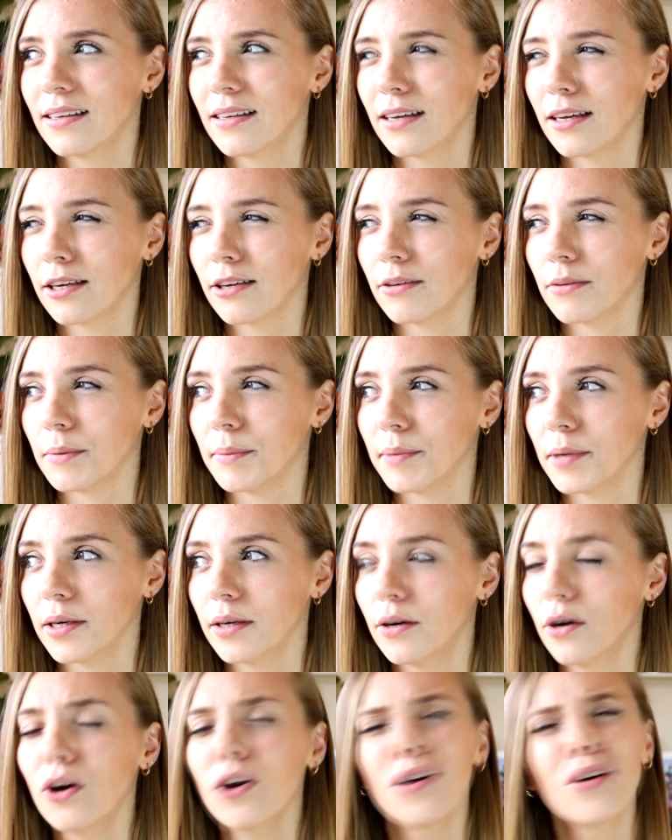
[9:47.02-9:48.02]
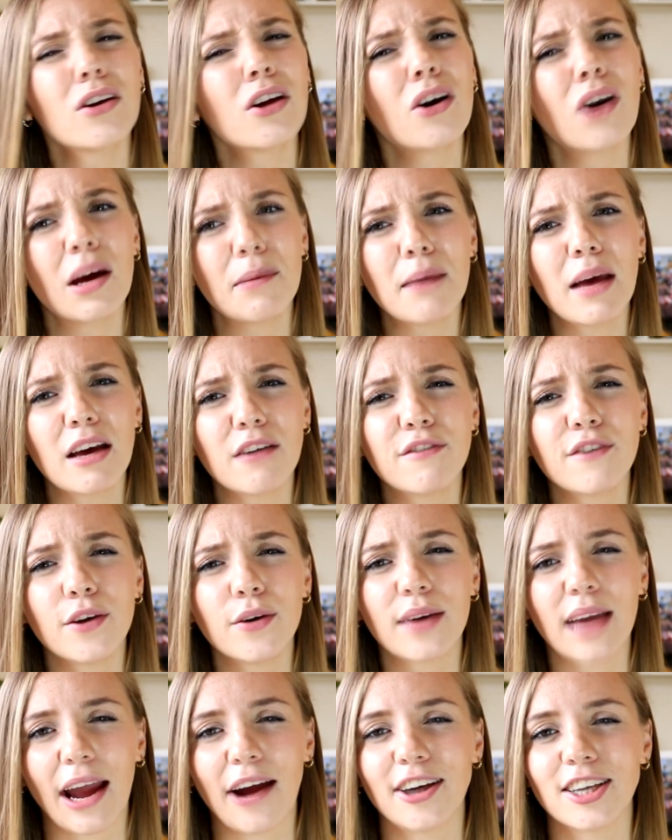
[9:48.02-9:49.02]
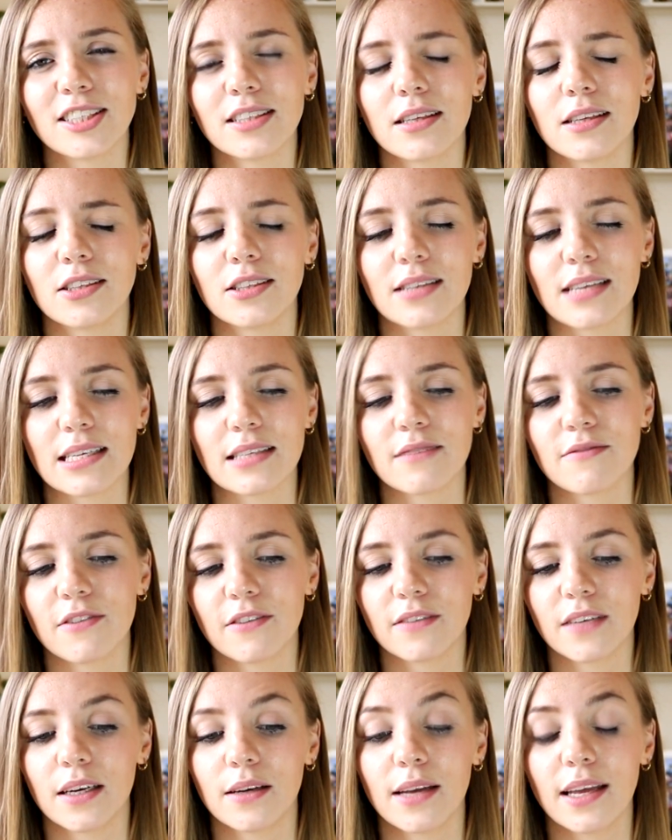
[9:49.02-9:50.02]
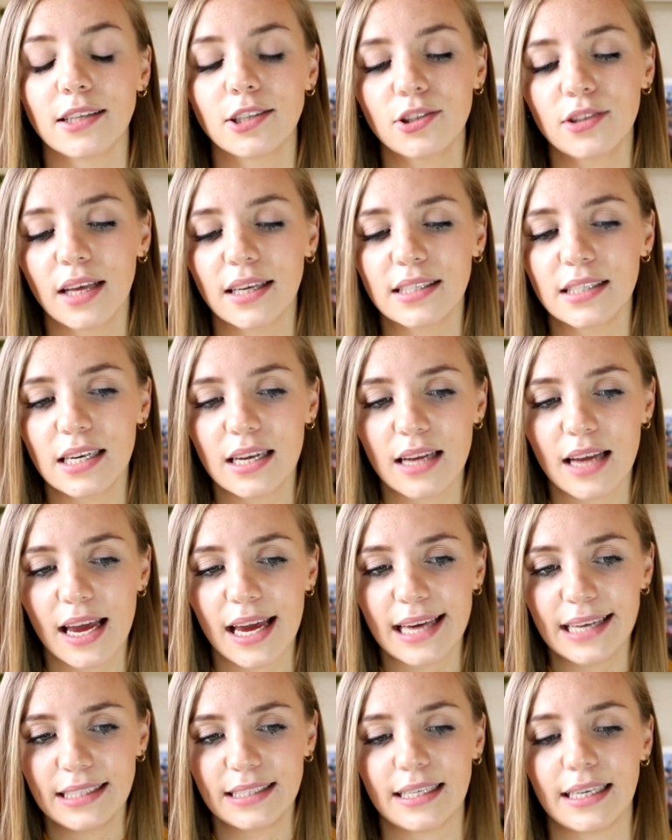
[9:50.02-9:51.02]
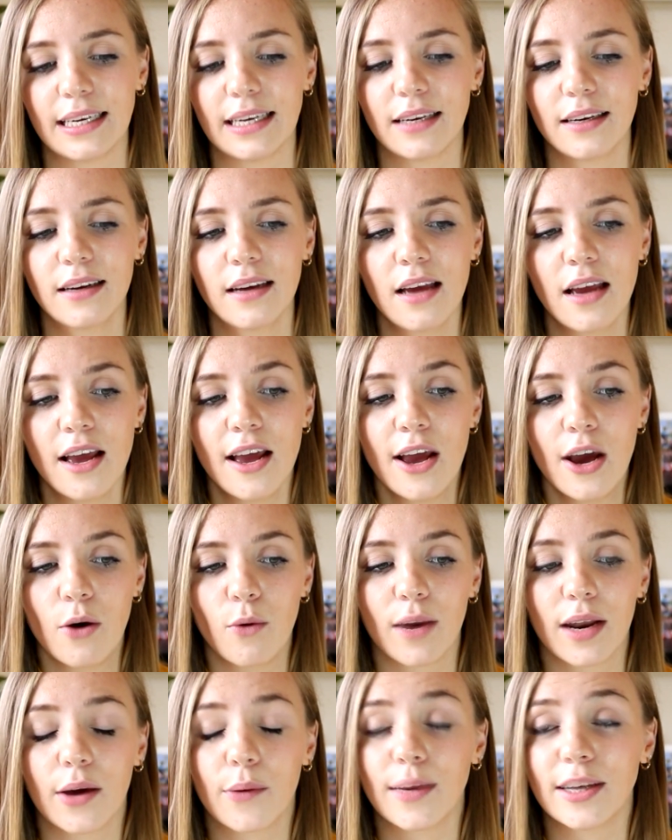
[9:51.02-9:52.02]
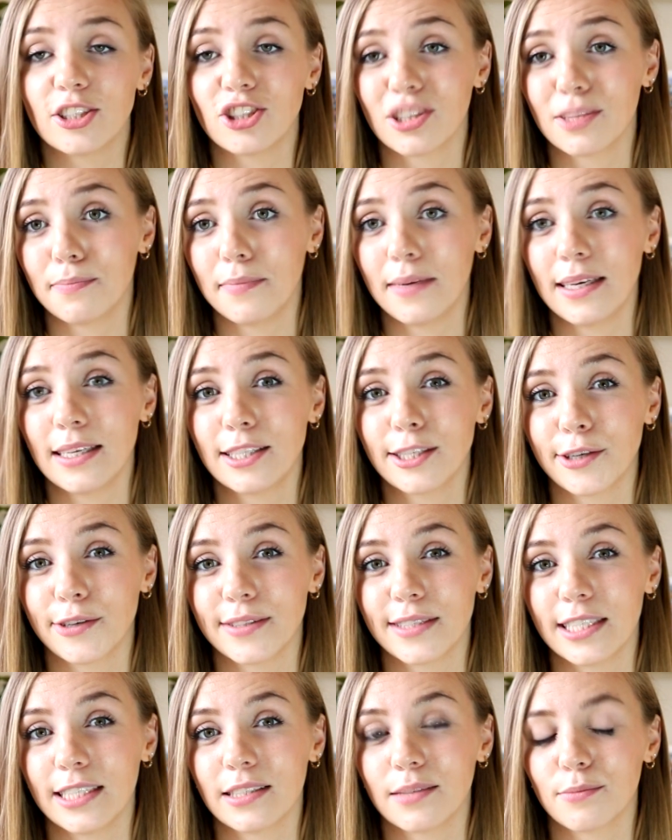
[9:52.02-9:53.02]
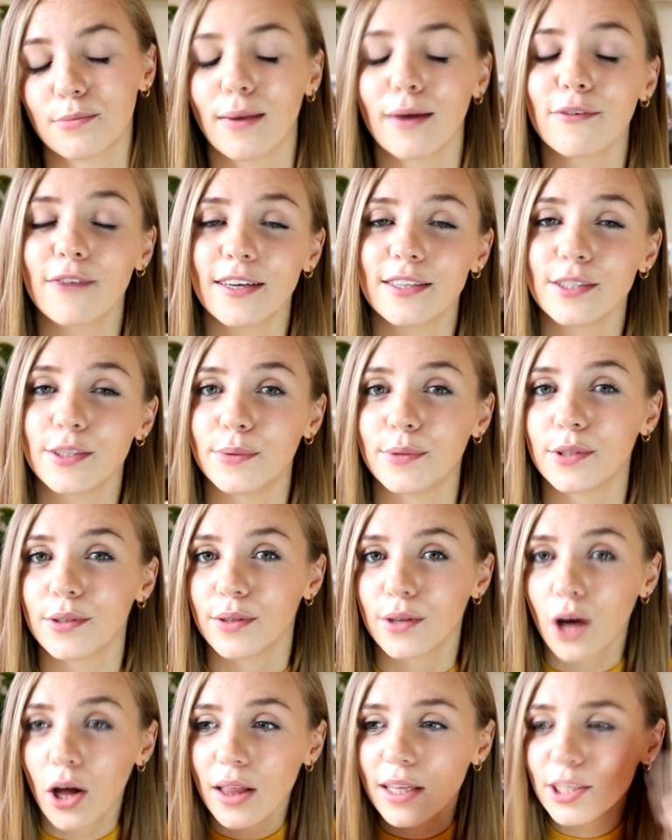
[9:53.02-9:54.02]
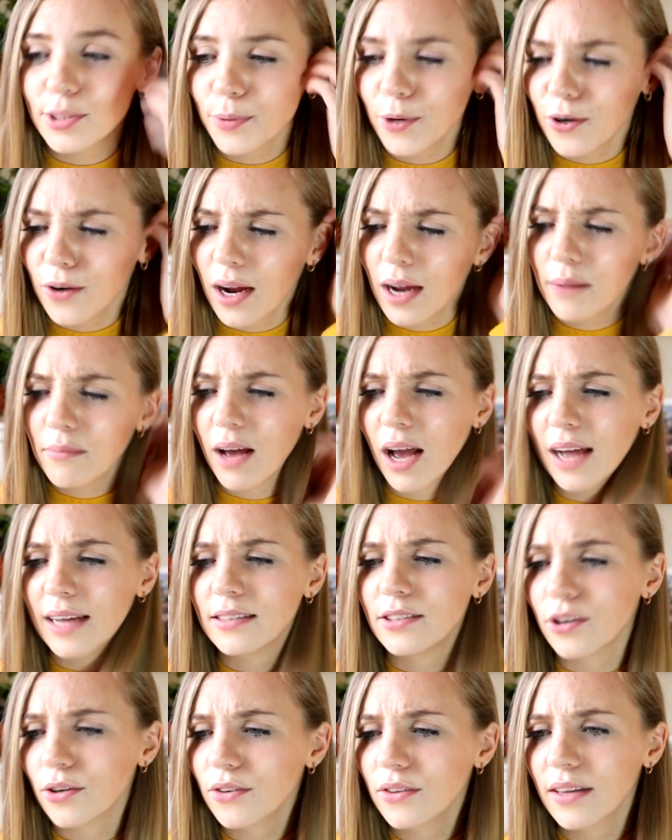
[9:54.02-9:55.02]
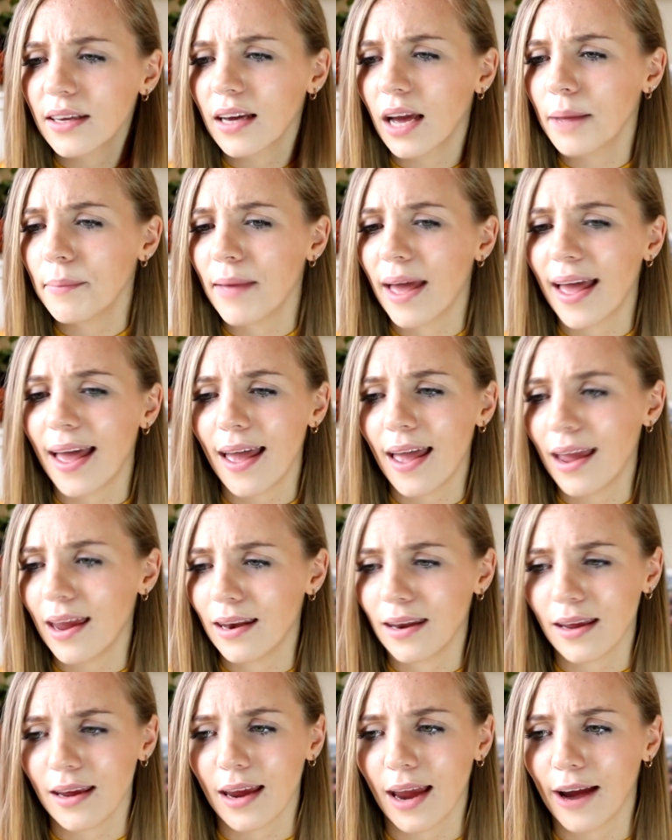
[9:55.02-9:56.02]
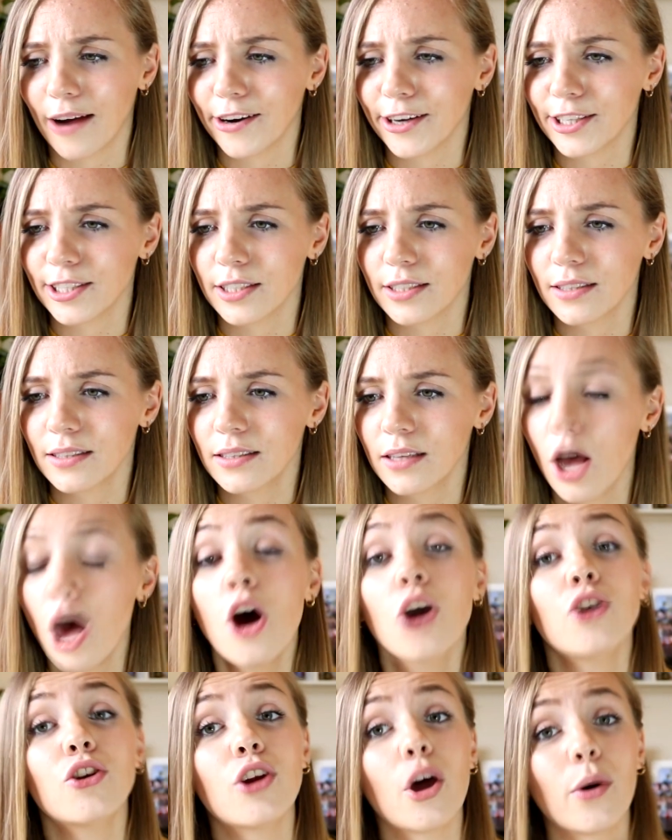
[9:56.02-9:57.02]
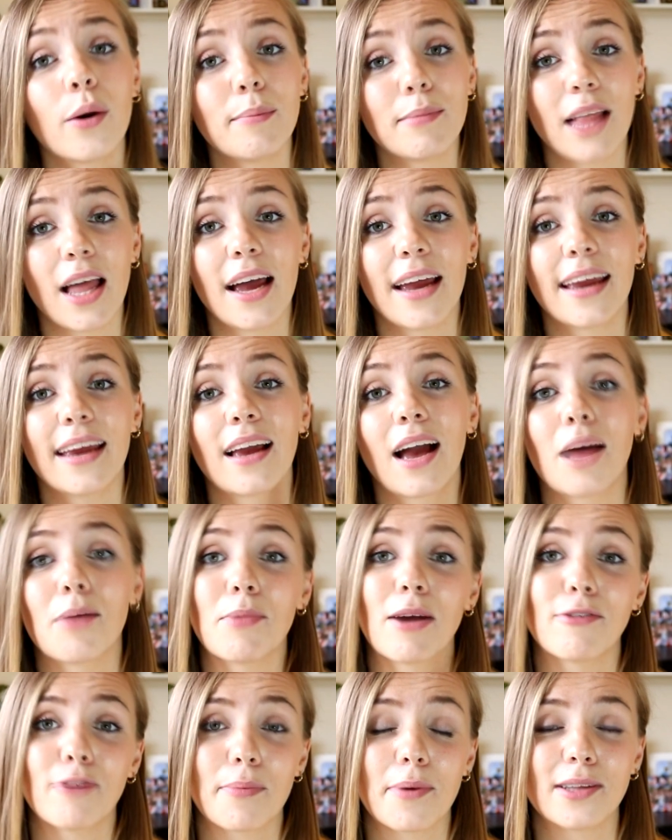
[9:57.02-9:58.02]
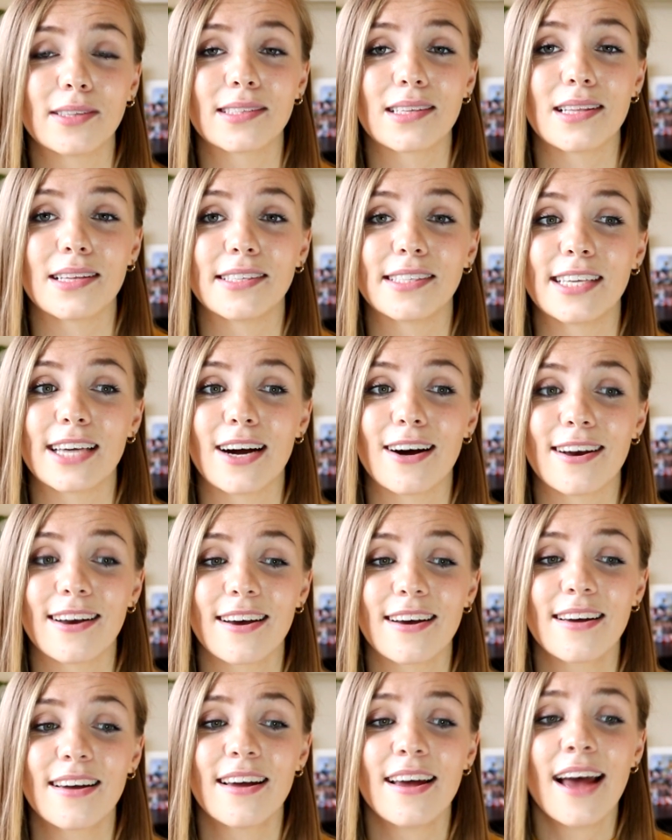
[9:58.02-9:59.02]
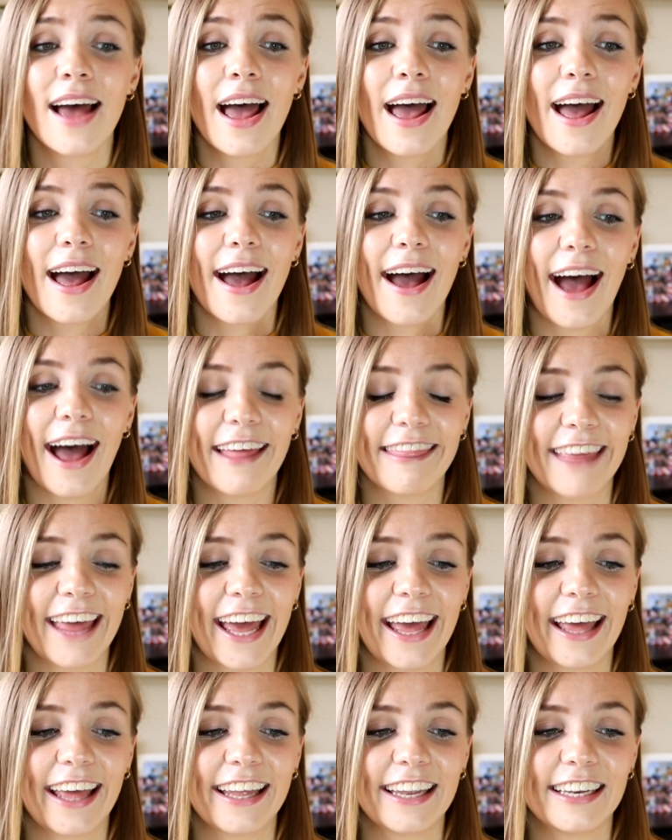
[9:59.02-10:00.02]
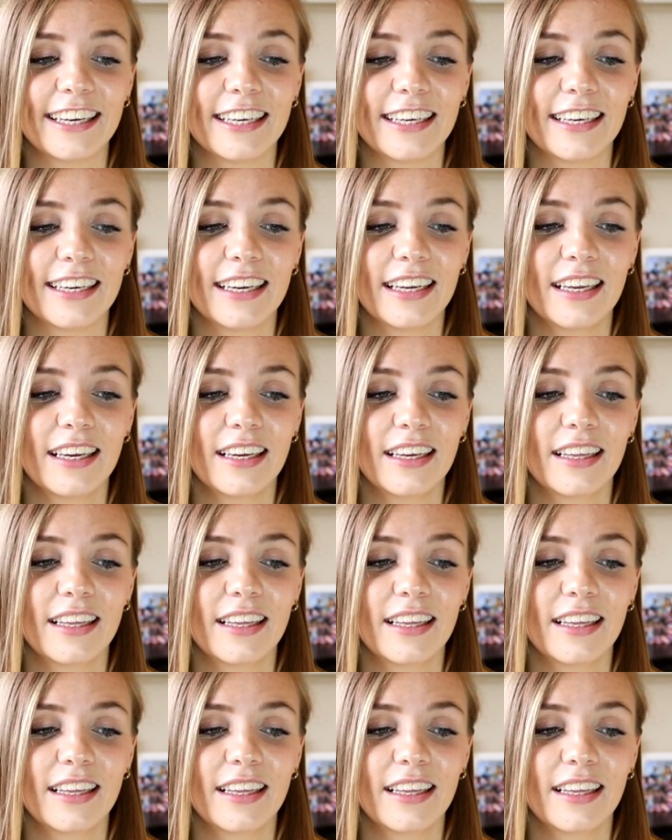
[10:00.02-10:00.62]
I don't remember. Oh no, I met a few characters in 2015. In 2018, when I went just me to go and see some of my friends who were doing the college program, I don't think I met any characters. No, I'm lying, I met Rapunzel and Tiana. And then